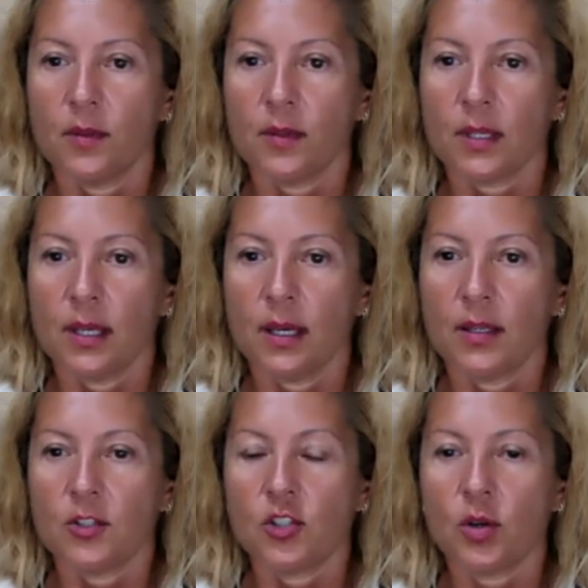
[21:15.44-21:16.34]
Okay,
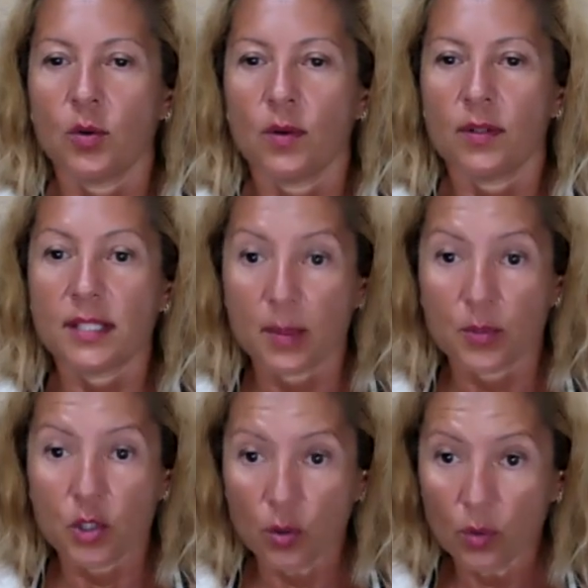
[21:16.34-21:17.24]
so step
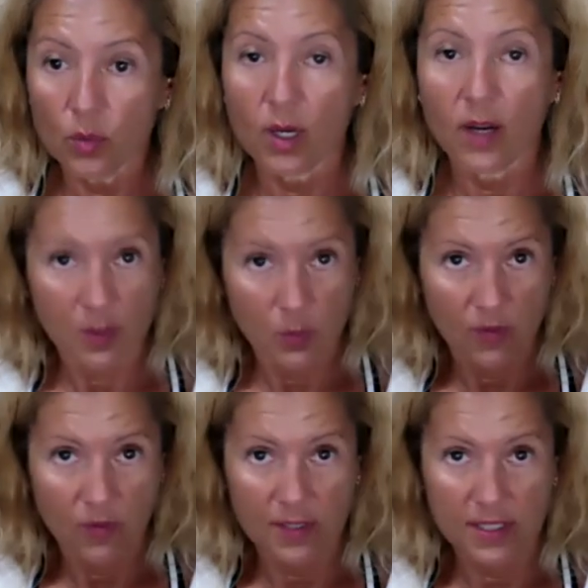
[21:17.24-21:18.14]
2, after
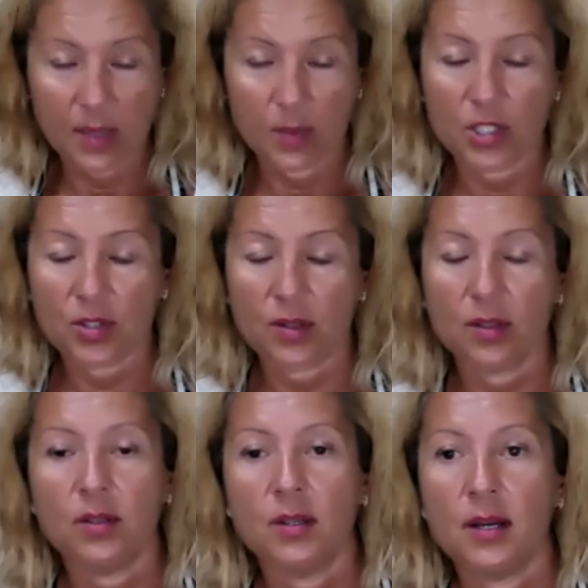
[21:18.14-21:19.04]
we've established
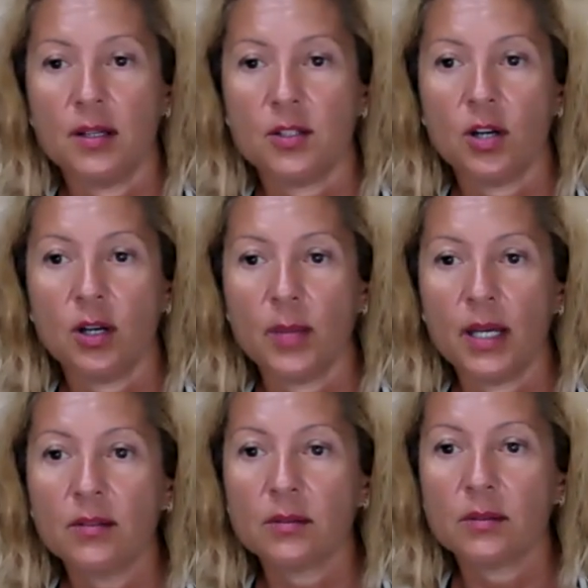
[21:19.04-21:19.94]
the
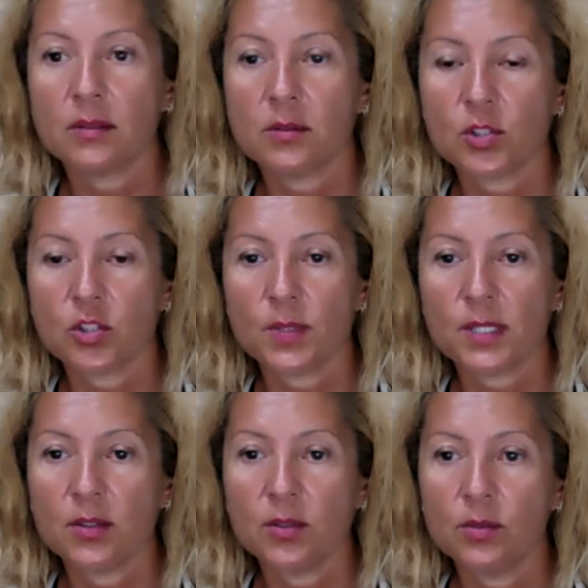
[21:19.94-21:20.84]
timeout or stop
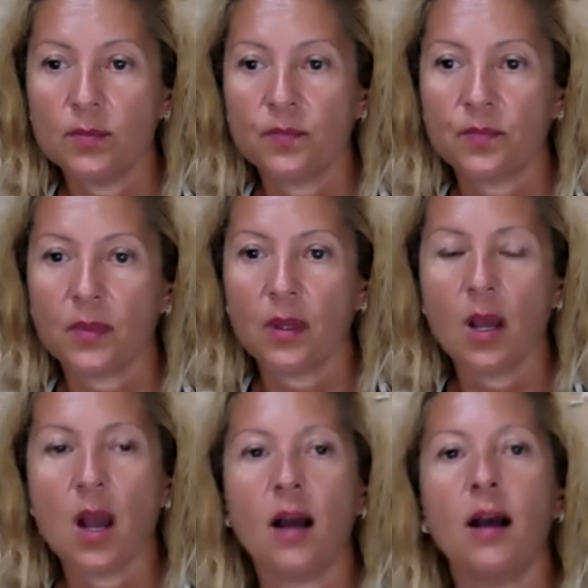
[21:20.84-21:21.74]
signal,
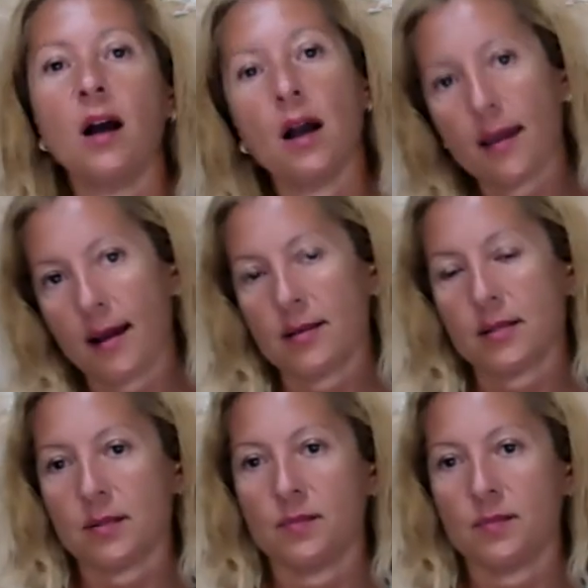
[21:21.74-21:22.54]
I ask,